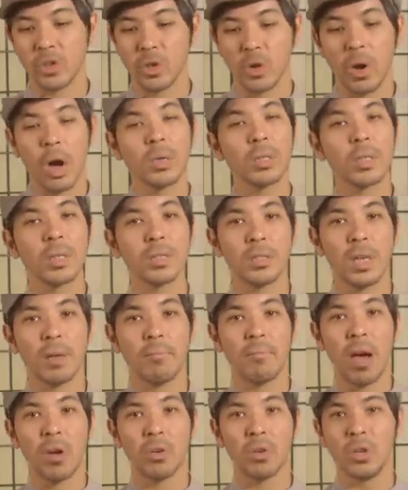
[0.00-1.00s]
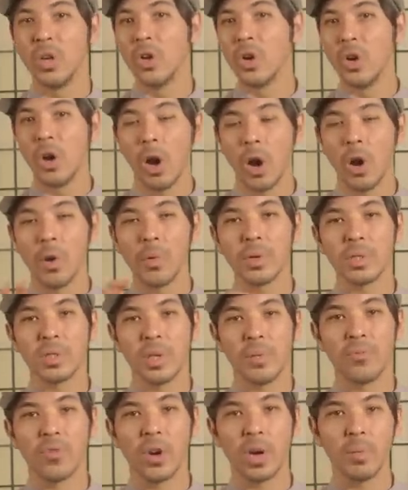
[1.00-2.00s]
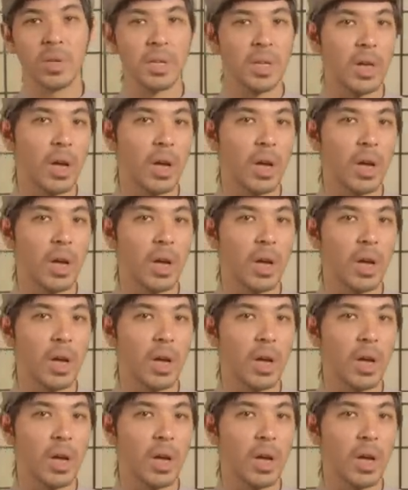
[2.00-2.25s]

They're all in the same mountain, all the same farmer.